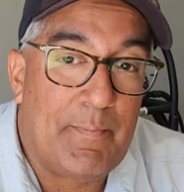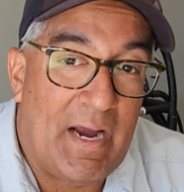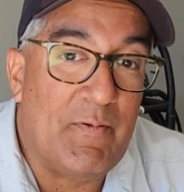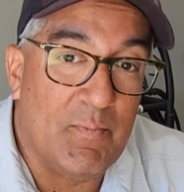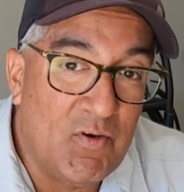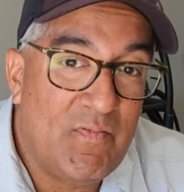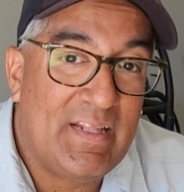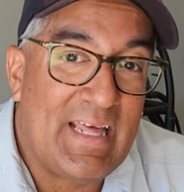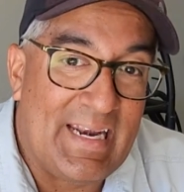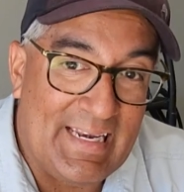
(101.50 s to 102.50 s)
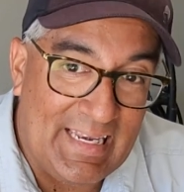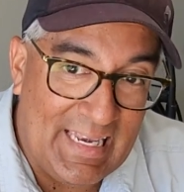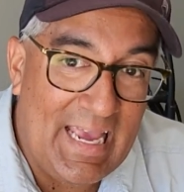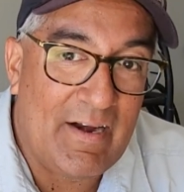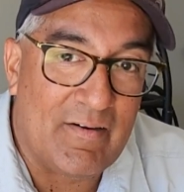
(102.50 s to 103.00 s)
by removing that
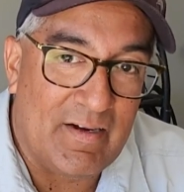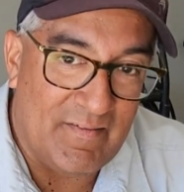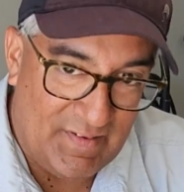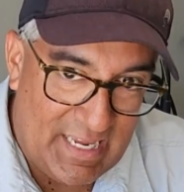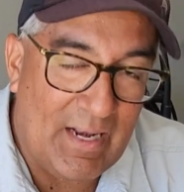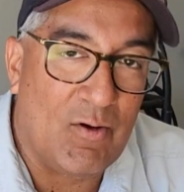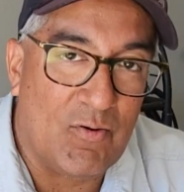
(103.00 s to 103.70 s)
layer of yellow